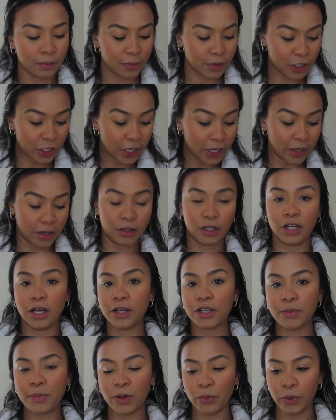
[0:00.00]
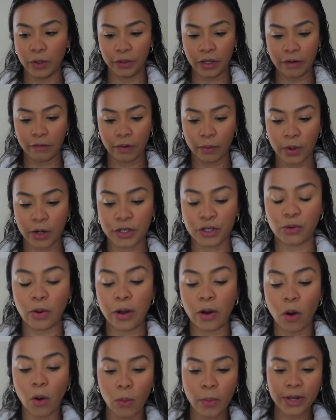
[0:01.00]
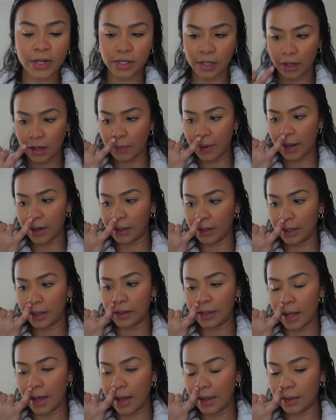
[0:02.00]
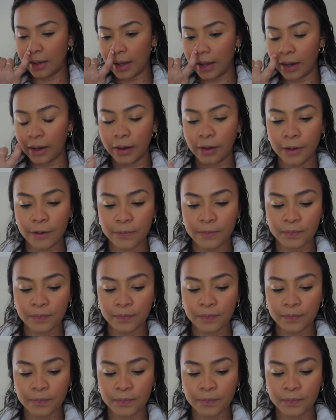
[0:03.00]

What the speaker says: But she can't, she has to be wheeled everywhere. So I always think about it like that, like,